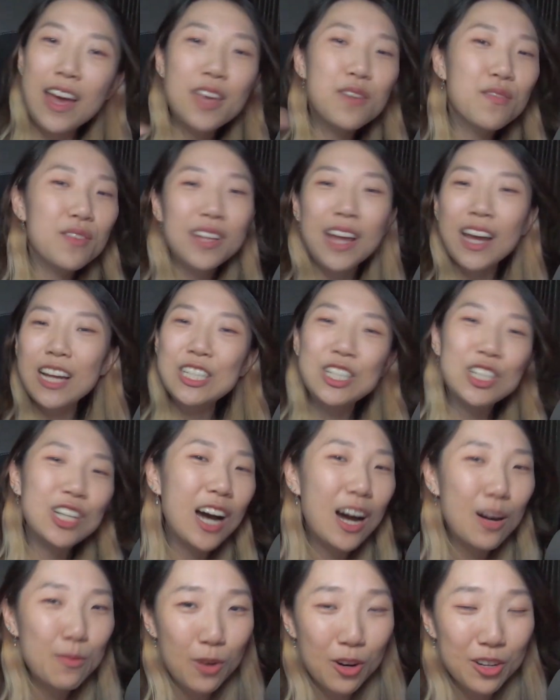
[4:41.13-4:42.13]
even
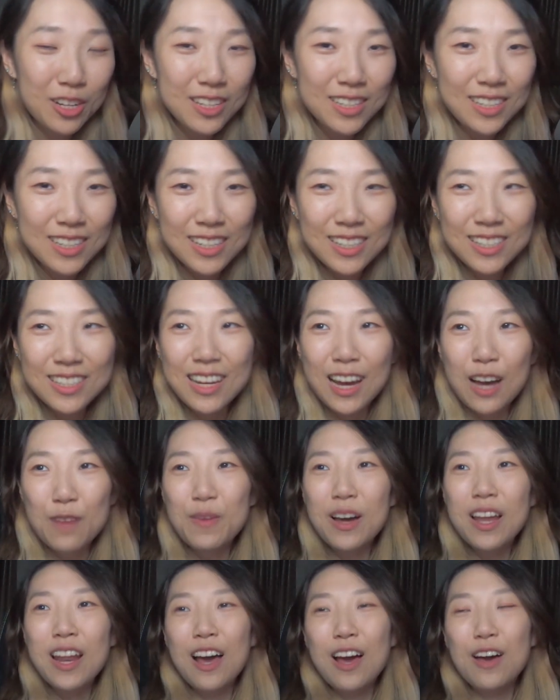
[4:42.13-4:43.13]
extra monitors that I
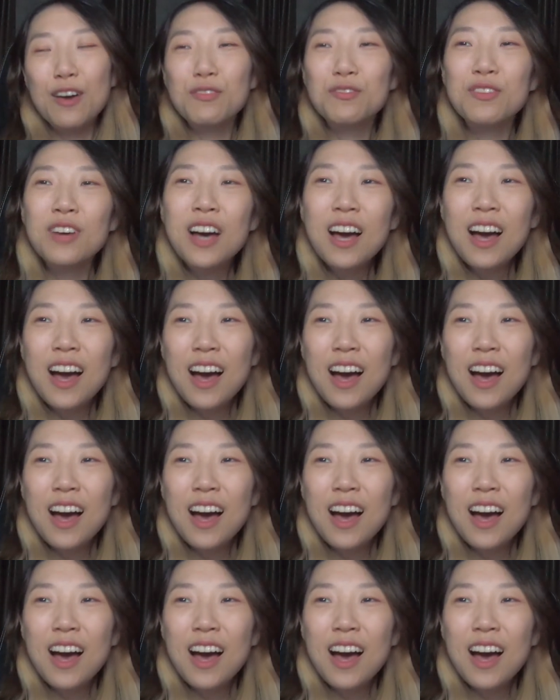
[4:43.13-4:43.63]
might have.